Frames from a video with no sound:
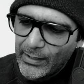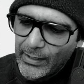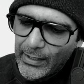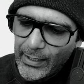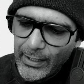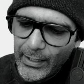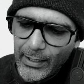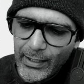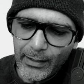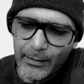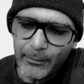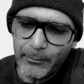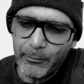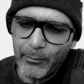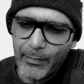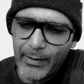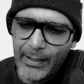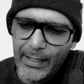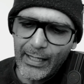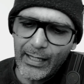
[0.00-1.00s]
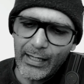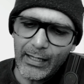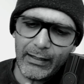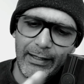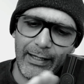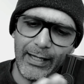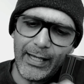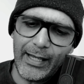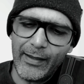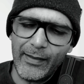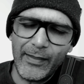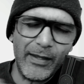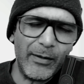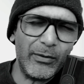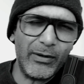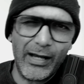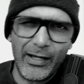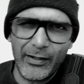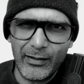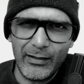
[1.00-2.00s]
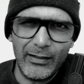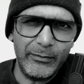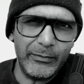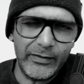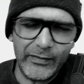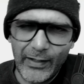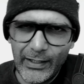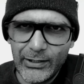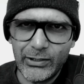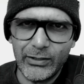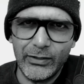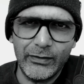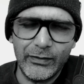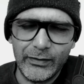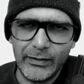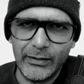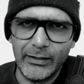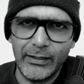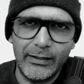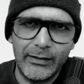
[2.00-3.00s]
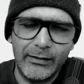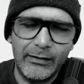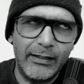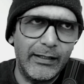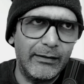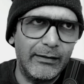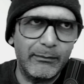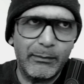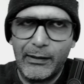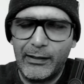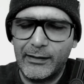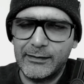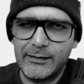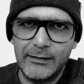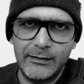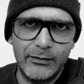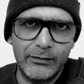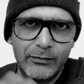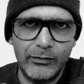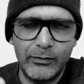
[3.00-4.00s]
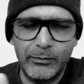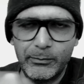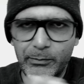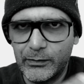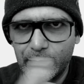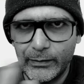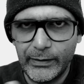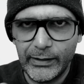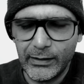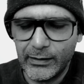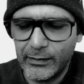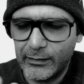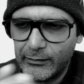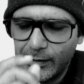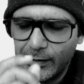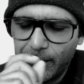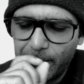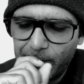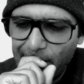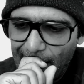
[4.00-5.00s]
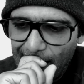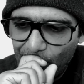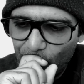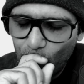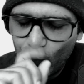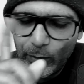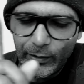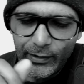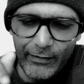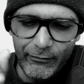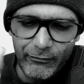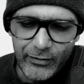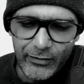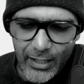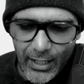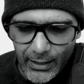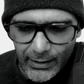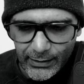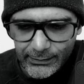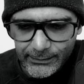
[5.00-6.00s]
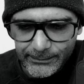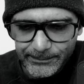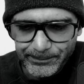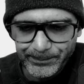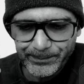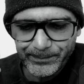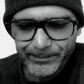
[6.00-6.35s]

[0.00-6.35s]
And there were other limitations and pluses between the 3. Now, what they've done